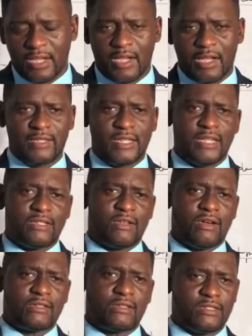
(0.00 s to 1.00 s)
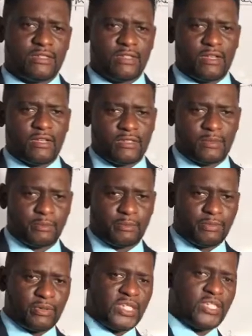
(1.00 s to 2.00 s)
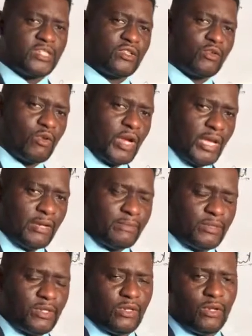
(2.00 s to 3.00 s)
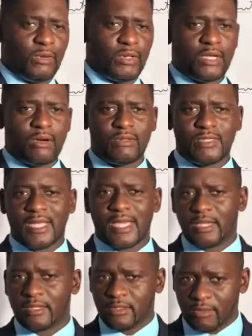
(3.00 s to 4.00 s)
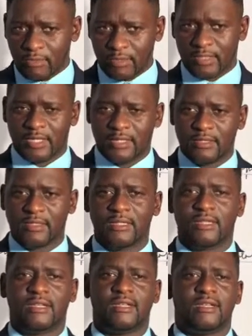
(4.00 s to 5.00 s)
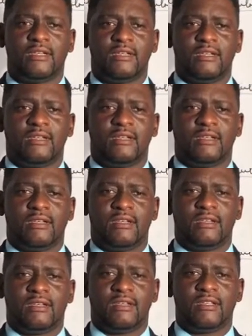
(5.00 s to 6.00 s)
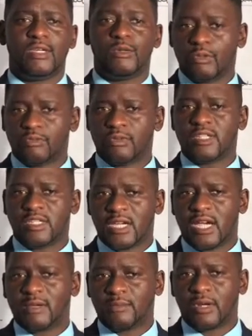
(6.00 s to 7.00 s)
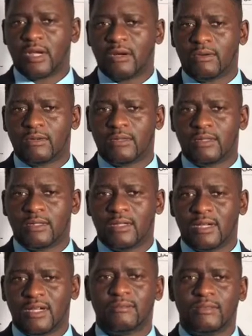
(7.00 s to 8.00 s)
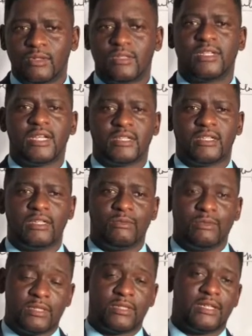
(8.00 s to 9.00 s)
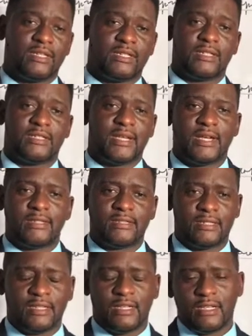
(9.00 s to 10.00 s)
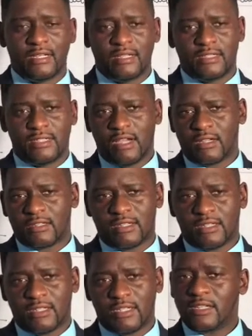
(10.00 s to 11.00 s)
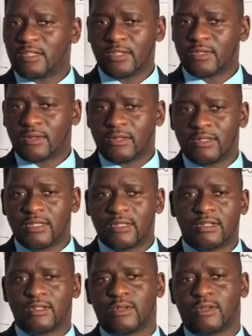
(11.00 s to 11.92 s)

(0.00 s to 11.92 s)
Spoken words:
and that doctor just prescribe to you without diagnosing, you would raise your eyebrow, and most likely you would say that that doctor is certainly not a